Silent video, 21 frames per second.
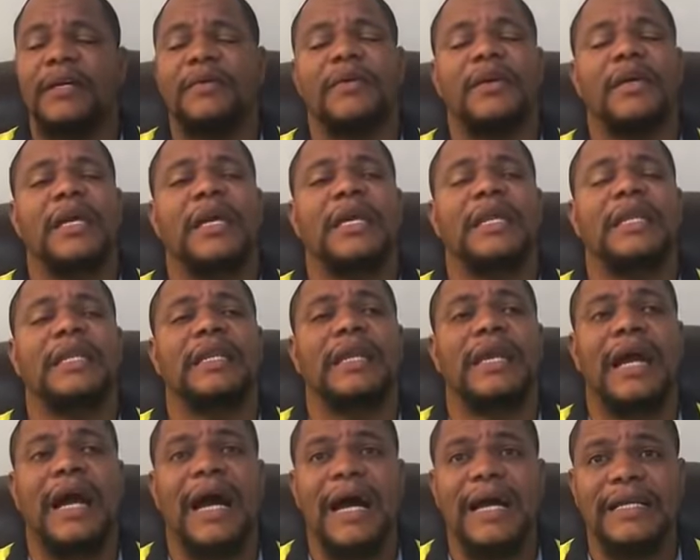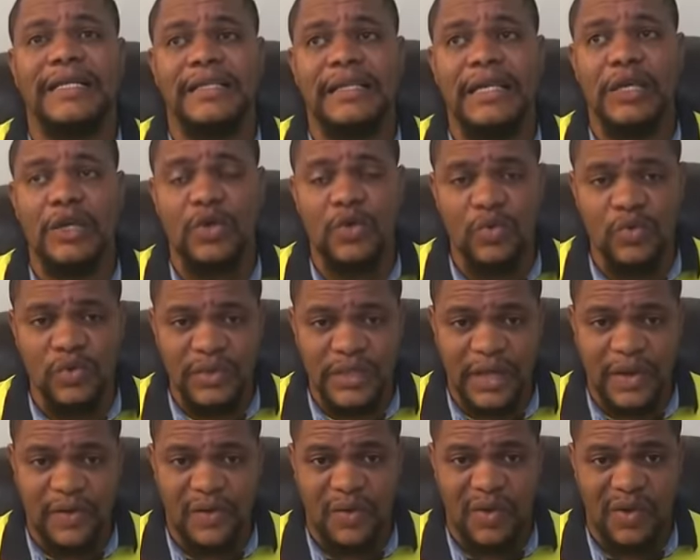in the ICUs
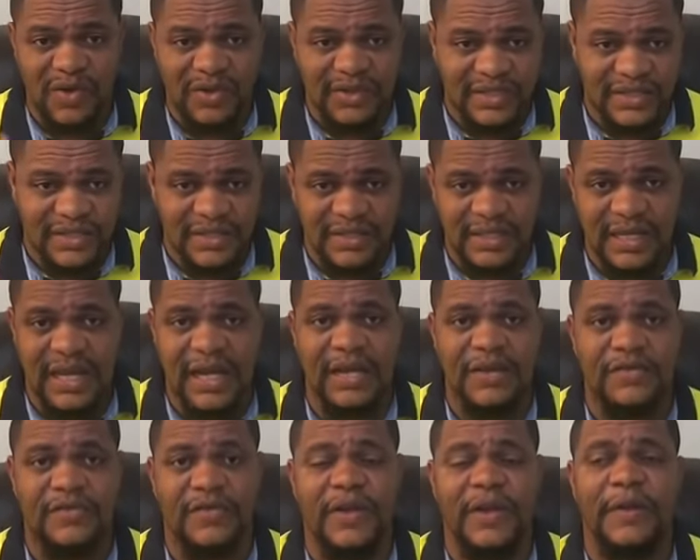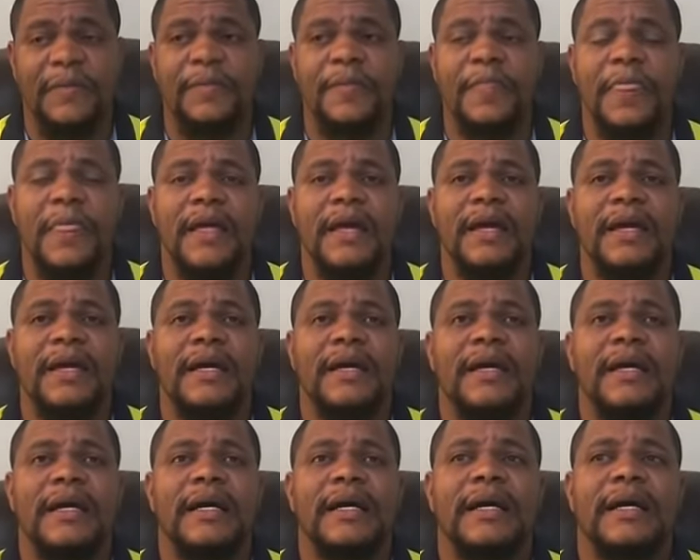across the country,
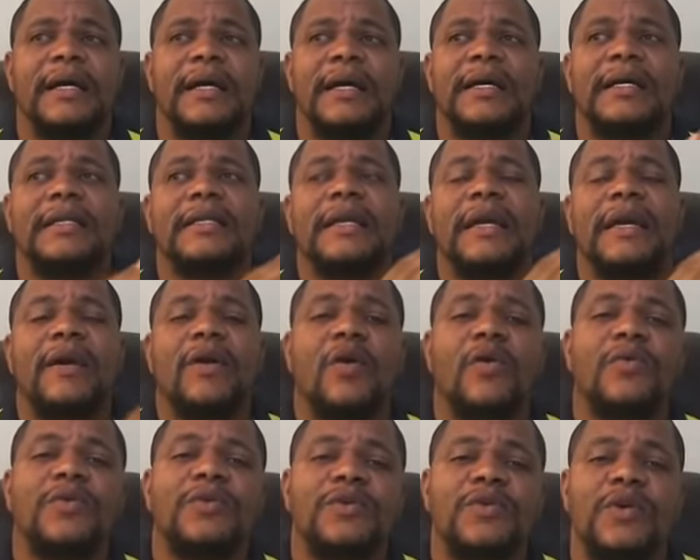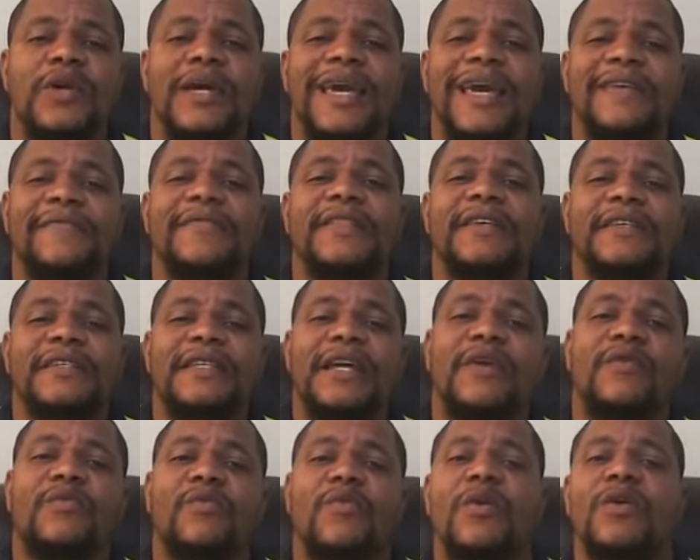they're going to, if this
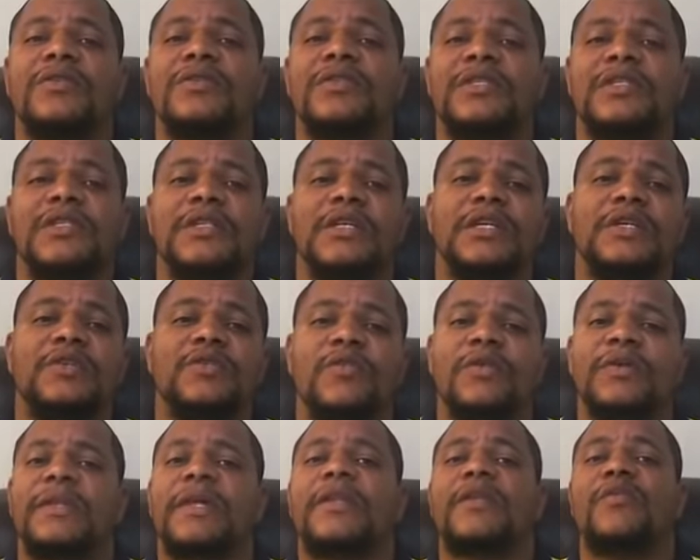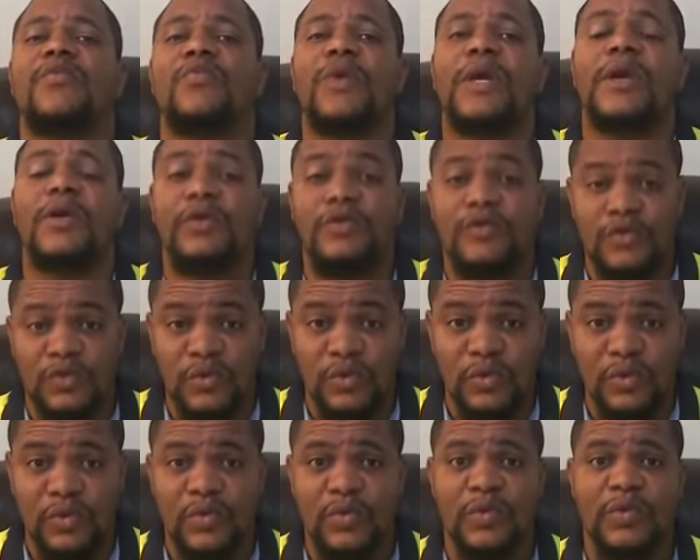thing runs into another week or
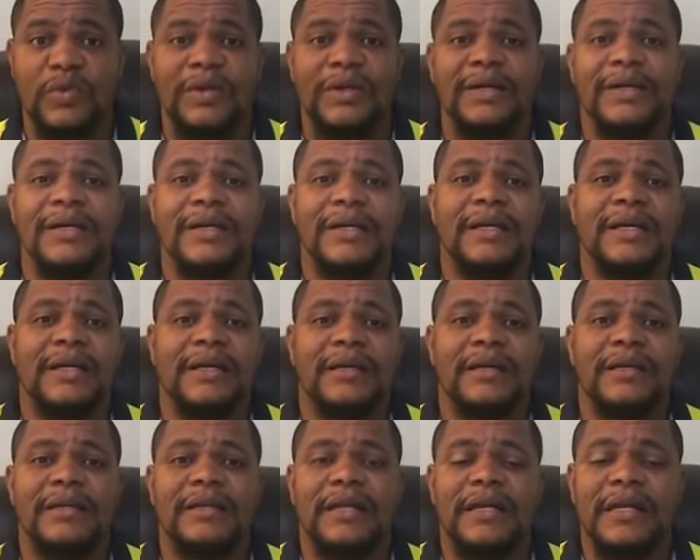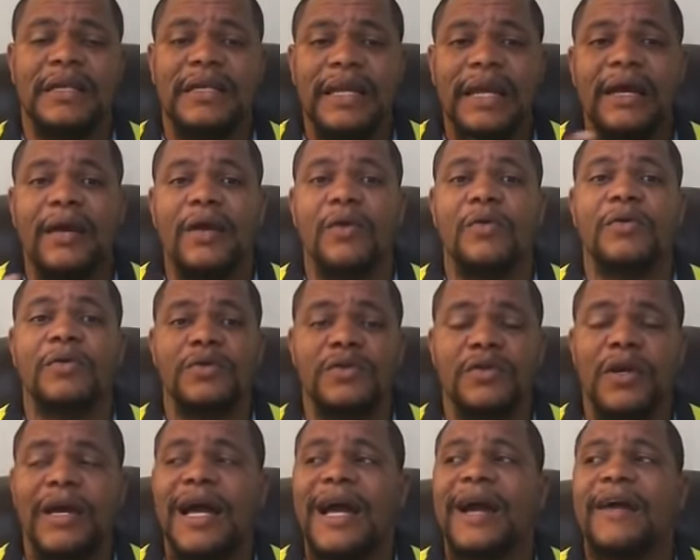two, they're going
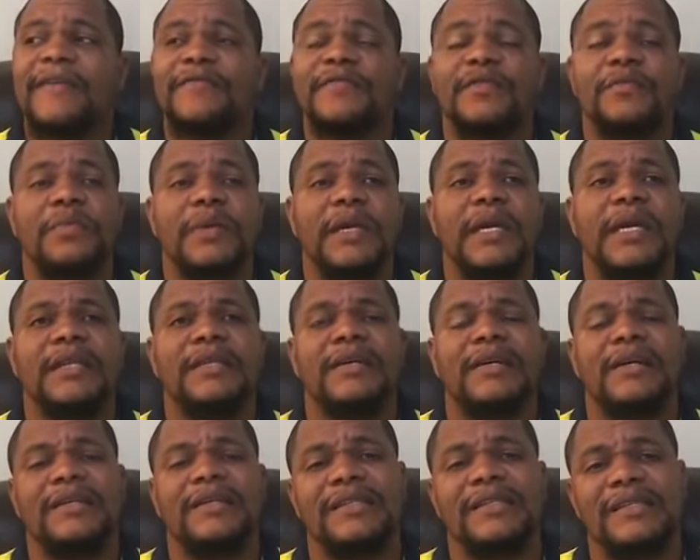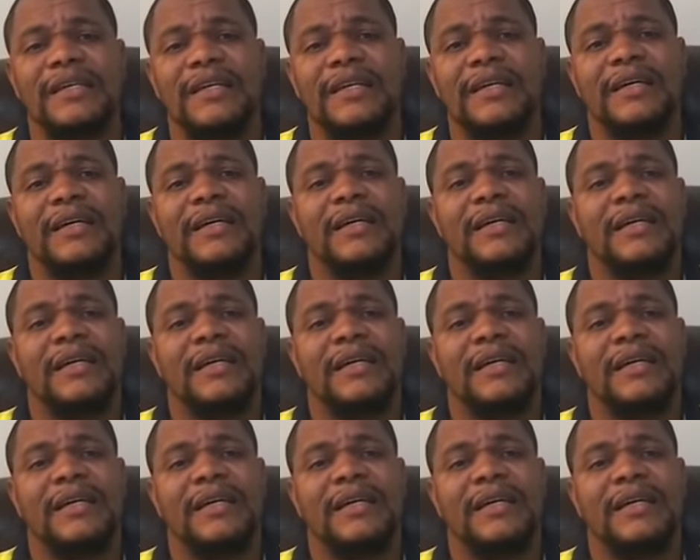to have to begin to consider